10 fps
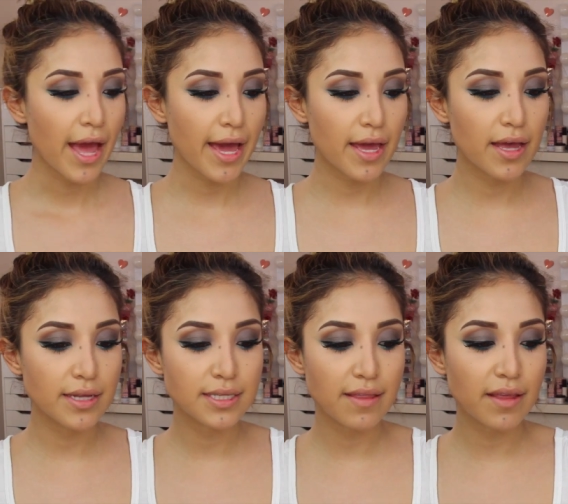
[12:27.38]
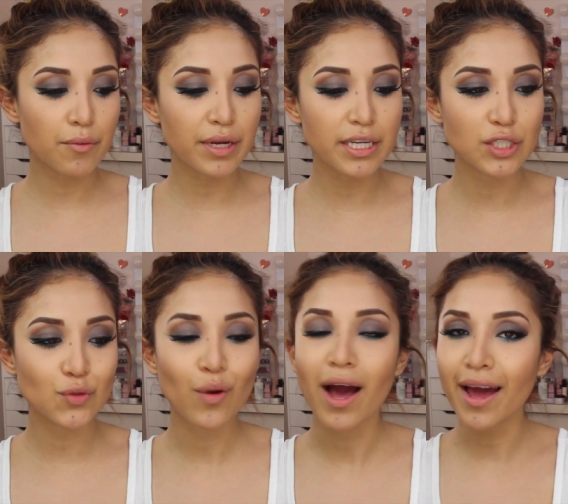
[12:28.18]
And then we're going to
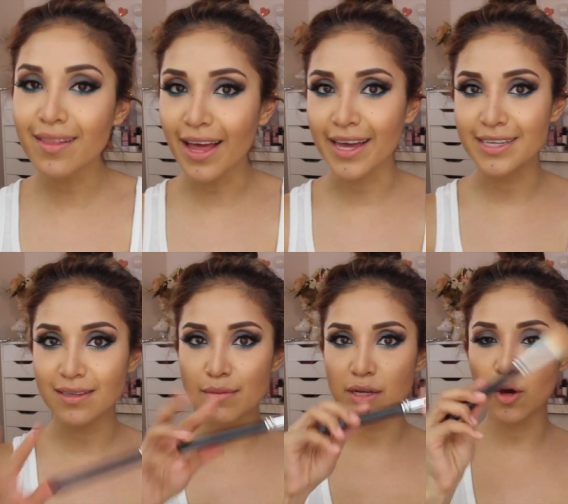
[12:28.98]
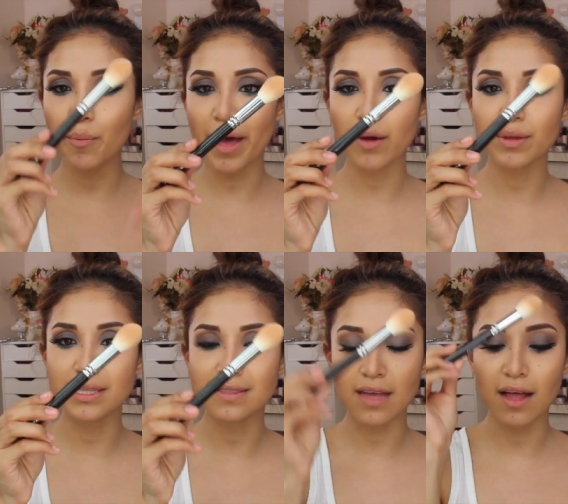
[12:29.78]
do highlight. I'm going to go back with
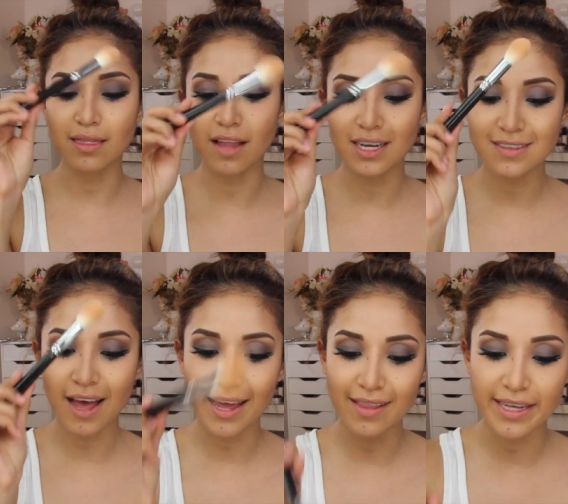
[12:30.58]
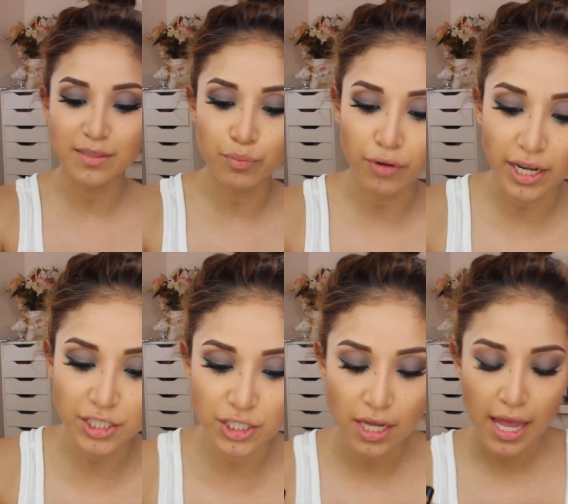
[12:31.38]
this uh, Luxe highlight
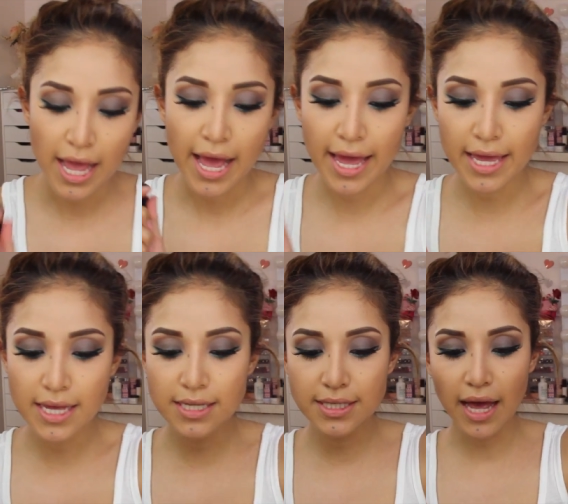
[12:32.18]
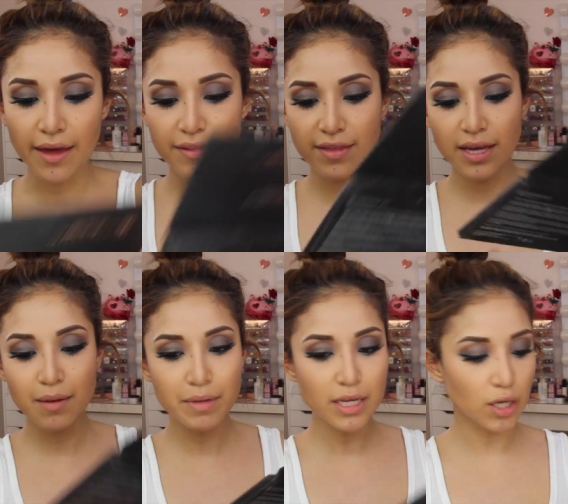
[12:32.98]
brush and I think
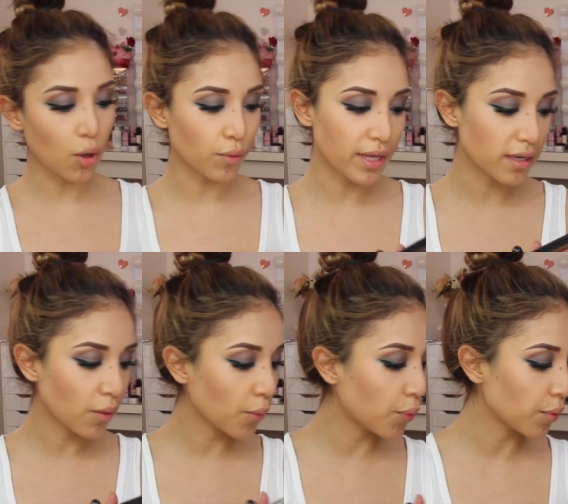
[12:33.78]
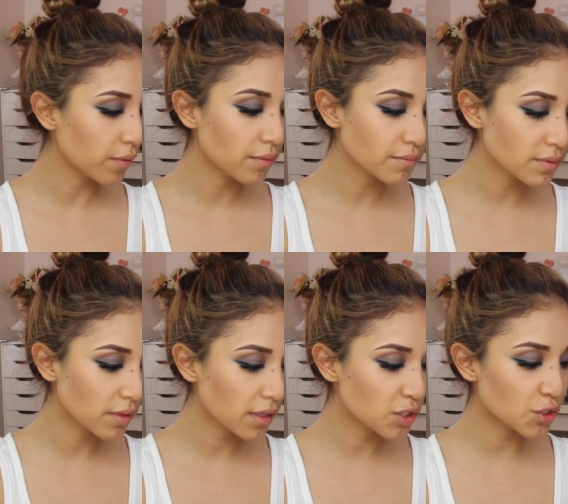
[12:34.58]
I'm going to go in
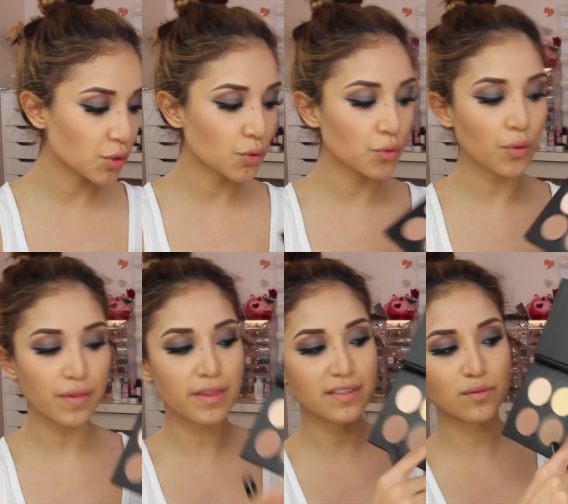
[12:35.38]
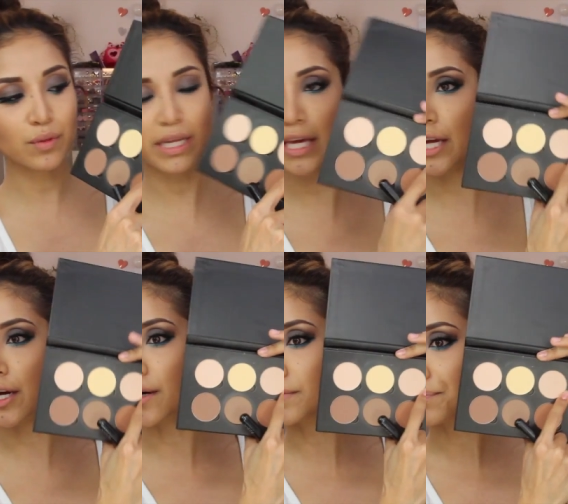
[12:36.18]
to this one
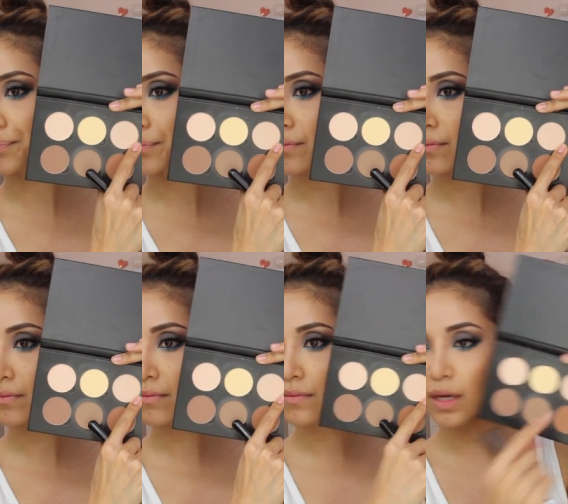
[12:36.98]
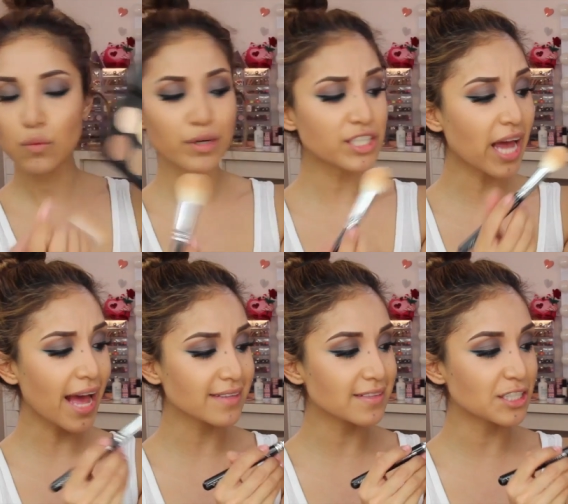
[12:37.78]
here which
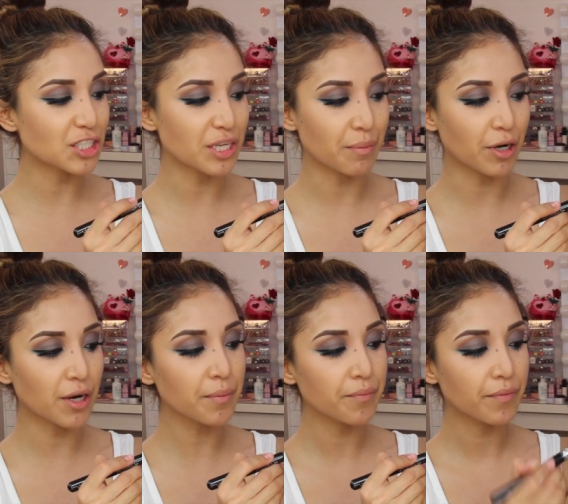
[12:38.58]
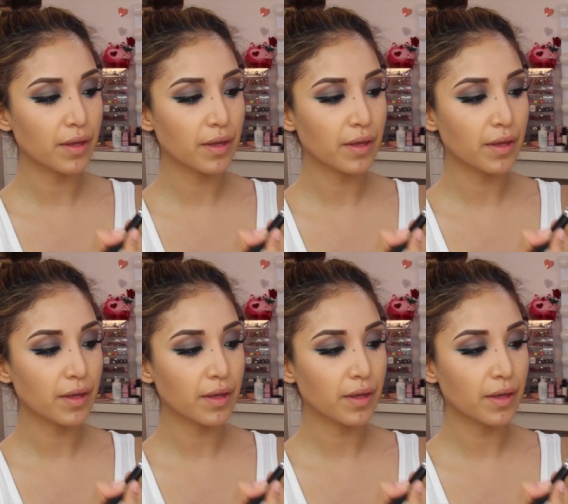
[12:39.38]
has shimmer